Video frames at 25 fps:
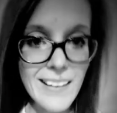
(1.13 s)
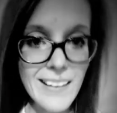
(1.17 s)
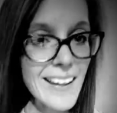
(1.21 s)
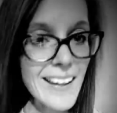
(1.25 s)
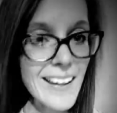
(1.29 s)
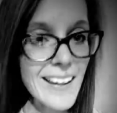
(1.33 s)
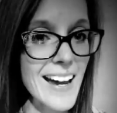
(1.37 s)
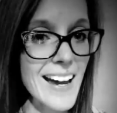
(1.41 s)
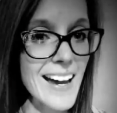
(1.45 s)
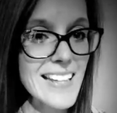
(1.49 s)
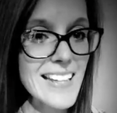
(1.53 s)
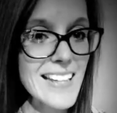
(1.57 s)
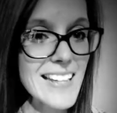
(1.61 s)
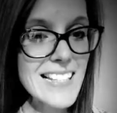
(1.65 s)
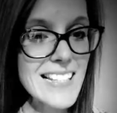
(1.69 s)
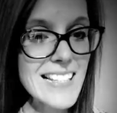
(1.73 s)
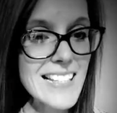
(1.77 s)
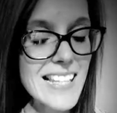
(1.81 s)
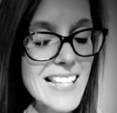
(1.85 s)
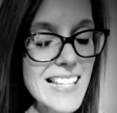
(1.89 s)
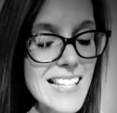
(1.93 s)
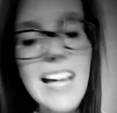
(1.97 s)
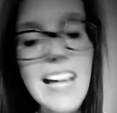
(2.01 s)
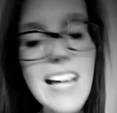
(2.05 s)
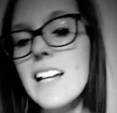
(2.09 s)
Hey guys,
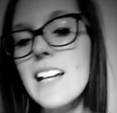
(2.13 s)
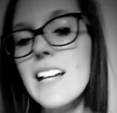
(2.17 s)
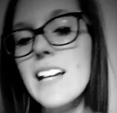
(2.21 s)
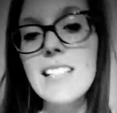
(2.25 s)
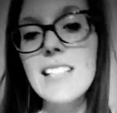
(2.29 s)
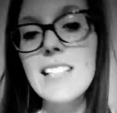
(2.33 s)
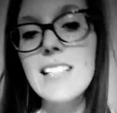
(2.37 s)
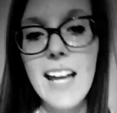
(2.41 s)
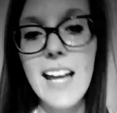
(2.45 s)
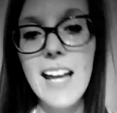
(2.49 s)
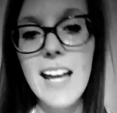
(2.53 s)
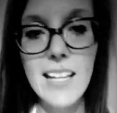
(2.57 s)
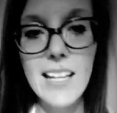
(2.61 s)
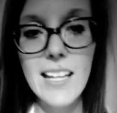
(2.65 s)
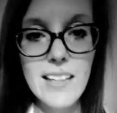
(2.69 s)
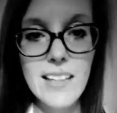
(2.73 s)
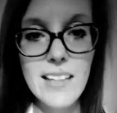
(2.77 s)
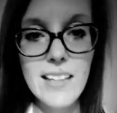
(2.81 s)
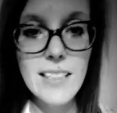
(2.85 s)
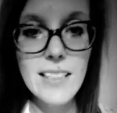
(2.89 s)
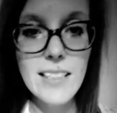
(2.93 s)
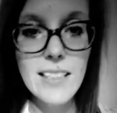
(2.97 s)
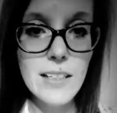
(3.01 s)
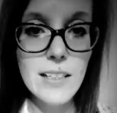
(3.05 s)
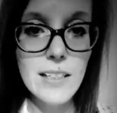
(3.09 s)
Diana
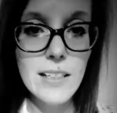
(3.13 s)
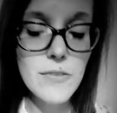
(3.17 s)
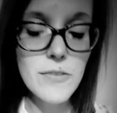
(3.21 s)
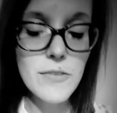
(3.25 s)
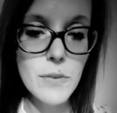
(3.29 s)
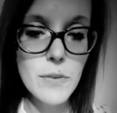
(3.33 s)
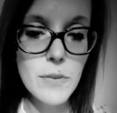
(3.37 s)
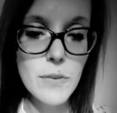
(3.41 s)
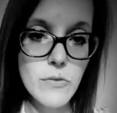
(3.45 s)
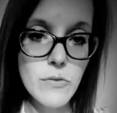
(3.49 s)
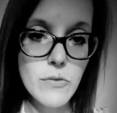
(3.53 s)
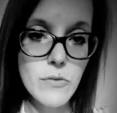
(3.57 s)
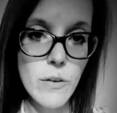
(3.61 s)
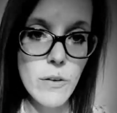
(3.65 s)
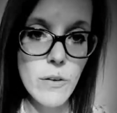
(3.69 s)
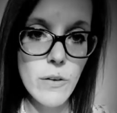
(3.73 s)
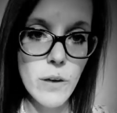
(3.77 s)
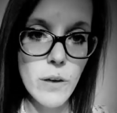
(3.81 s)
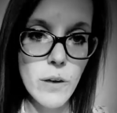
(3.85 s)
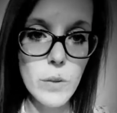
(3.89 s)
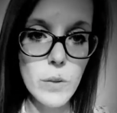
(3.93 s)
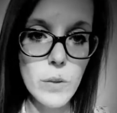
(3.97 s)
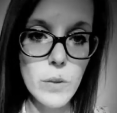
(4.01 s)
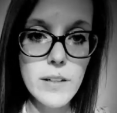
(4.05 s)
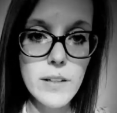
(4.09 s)
Gill here from the
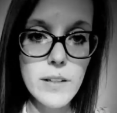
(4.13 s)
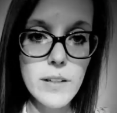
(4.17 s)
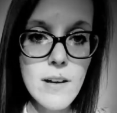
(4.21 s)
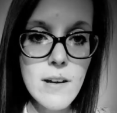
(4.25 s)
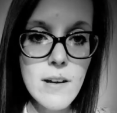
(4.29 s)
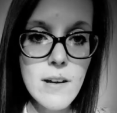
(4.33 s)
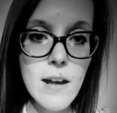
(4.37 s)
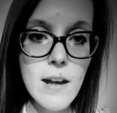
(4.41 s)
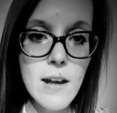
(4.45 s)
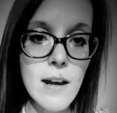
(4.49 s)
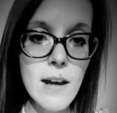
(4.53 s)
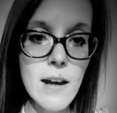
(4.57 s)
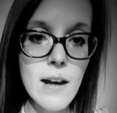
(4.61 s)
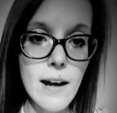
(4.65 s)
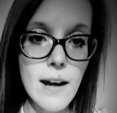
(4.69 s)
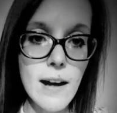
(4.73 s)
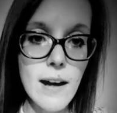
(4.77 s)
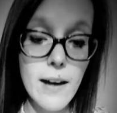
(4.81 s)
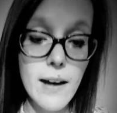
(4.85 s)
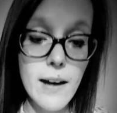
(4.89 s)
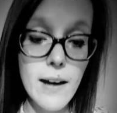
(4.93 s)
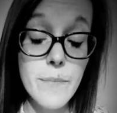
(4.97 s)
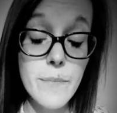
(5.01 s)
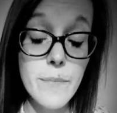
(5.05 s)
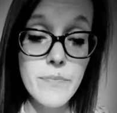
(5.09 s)
411.
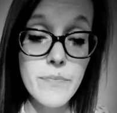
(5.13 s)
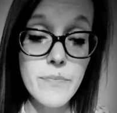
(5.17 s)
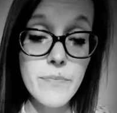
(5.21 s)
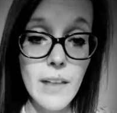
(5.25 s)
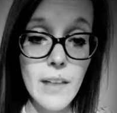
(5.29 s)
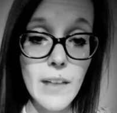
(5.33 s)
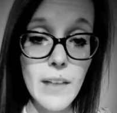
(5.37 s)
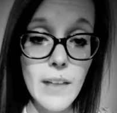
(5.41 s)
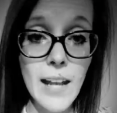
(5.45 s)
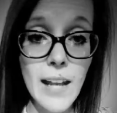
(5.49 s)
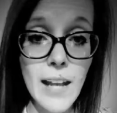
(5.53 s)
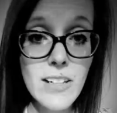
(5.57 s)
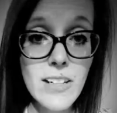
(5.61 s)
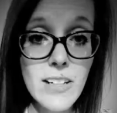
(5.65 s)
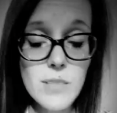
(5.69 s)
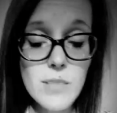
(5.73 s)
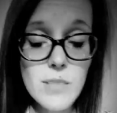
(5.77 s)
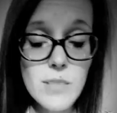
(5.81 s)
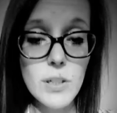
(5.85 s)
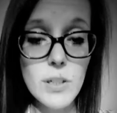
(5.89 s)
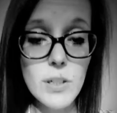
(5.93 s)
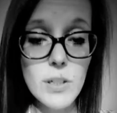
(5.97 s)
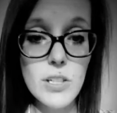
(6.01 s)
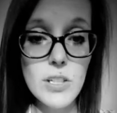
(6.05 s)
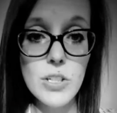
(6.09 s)
And I
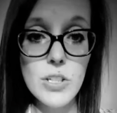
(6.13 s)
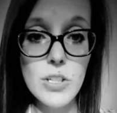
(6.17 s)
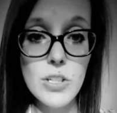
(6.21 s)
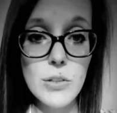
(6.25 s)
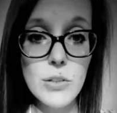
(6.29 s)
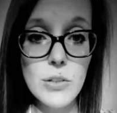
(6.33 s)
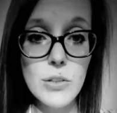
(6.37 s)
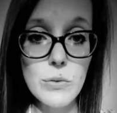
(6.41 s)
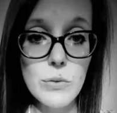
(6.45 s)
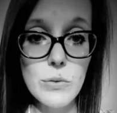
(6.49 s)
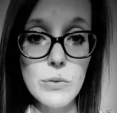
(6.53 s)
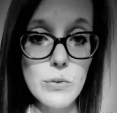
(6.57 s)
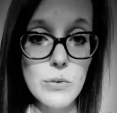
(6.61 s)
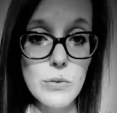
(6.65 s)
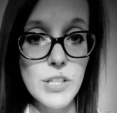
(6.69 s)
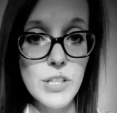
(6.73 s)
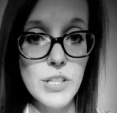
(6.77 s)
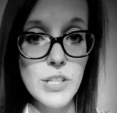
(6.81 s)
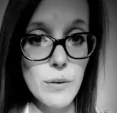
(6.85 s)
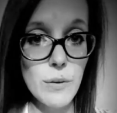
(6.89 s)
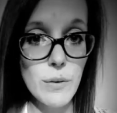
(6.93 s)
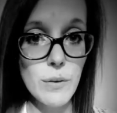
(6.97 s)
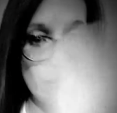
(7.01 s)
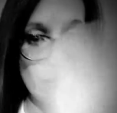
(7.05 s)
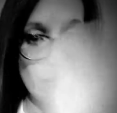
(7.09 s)
just wanted to
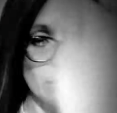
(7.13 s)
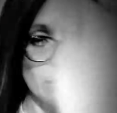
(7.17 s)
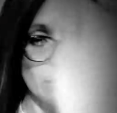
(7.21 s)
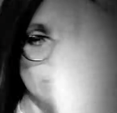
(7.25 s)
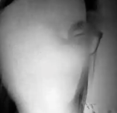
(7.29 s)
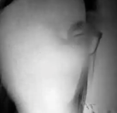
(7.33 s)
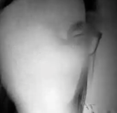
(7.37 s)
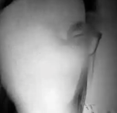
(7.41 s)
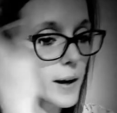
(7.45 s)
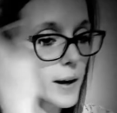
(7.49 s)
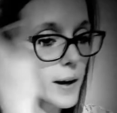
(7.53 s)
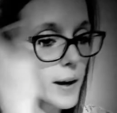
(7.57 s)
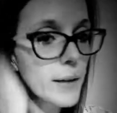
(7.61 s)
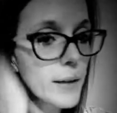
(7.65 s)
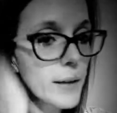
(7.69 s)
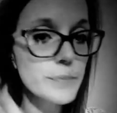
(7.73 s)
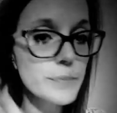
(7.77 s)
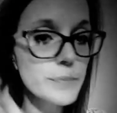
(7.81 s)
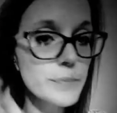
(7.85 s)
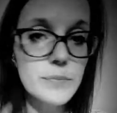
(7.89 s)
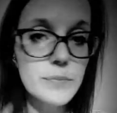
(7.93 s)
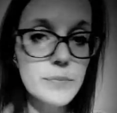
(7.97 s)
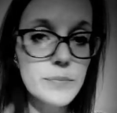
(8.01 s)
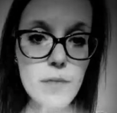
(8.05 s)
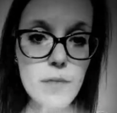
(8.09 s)
share with you
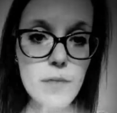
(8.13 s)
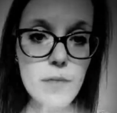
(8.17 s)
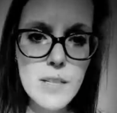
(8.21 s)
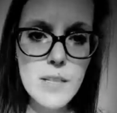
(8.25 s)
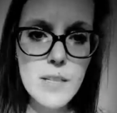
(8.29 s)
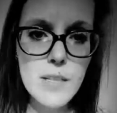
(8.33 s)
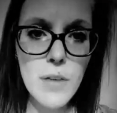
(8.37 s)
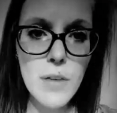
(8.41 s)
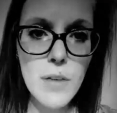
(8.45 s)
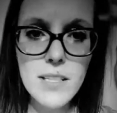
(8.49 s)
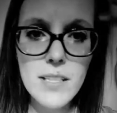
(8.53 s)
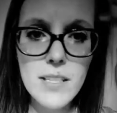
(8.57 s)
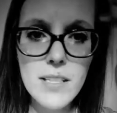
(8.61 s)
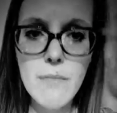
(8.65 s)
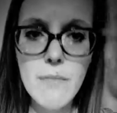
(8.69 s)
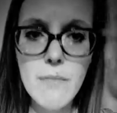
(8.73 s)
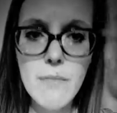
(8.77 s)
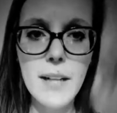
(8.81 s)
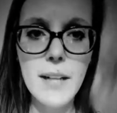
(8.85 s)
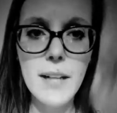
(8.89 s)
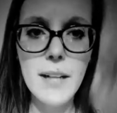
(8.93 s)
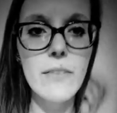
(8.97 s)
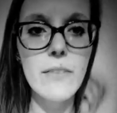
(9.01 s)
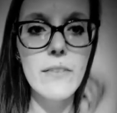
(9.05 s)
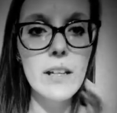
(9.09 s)
some thoughts
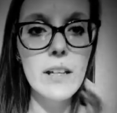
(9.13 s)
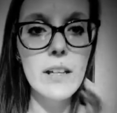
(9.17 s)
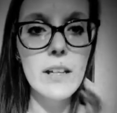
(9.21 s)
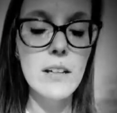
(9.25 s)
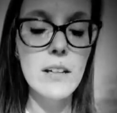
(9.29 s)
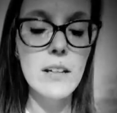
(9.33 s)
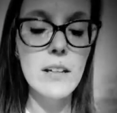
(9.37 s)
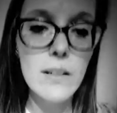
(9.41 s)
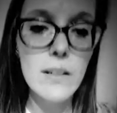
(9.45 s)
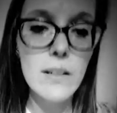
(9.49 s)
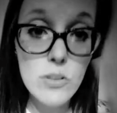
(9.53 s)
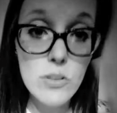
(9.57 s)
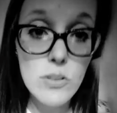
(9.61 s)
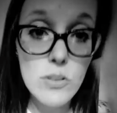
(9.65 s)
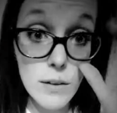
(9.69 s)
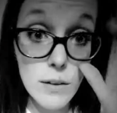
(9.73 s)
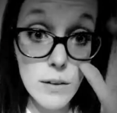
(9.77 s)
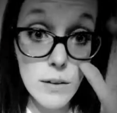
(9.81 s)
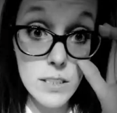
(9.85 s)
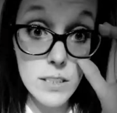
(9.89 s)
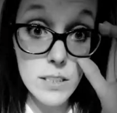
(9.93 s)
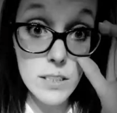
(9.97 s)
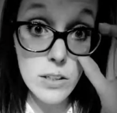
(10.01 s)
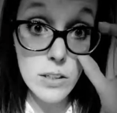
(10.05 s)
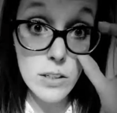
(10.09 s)
I've been having kind of
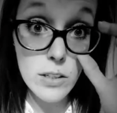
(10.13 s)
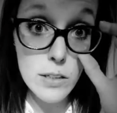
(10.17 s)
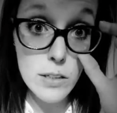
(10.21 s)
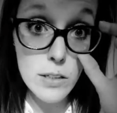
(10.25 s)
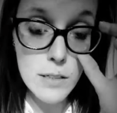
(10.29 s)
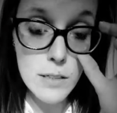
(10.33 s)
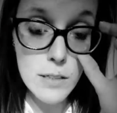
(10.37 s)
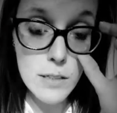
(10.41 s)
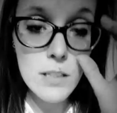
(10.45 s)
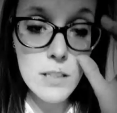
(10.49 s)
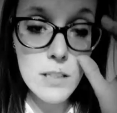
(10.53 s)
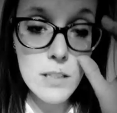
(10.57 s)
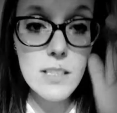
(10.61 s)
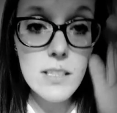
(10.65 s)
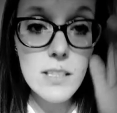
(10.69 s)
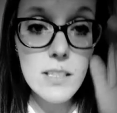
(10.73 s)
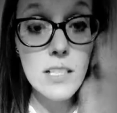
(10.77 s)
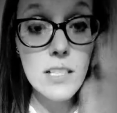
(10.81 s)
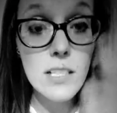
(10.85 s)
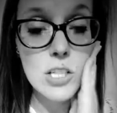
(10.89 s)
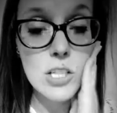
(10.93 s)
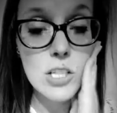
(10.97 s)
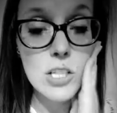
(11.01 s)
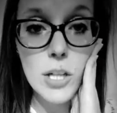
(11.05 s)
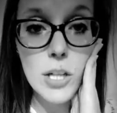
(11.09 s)
surrounding digital
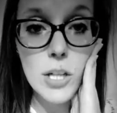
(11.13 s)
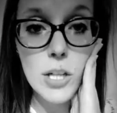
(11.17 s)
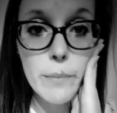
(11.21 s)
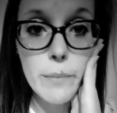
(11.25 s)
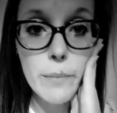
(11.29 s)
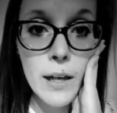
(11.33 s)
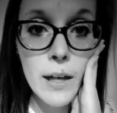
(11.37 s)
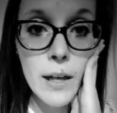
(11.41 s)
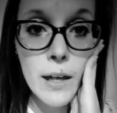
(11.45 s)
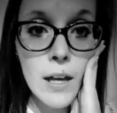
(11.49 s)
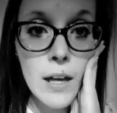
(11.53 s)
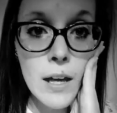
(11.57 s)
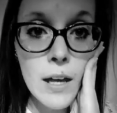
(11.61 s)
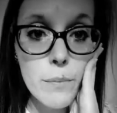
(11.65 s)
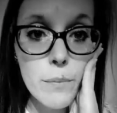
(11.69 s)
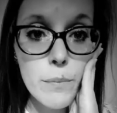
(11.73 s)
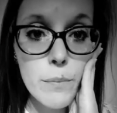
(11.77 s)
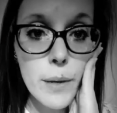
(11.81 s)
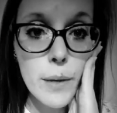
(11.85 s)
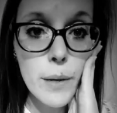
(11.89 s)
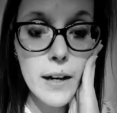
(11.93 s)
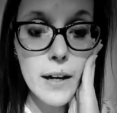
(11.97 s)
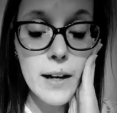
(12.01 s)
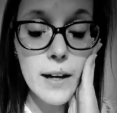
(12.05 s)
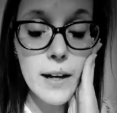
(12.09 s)
citizenship,
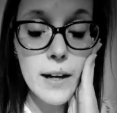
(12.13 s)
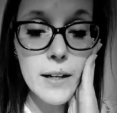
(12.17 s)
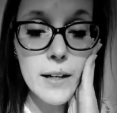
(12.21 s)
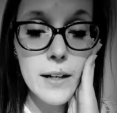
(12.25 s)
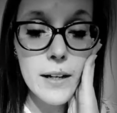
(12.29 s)
but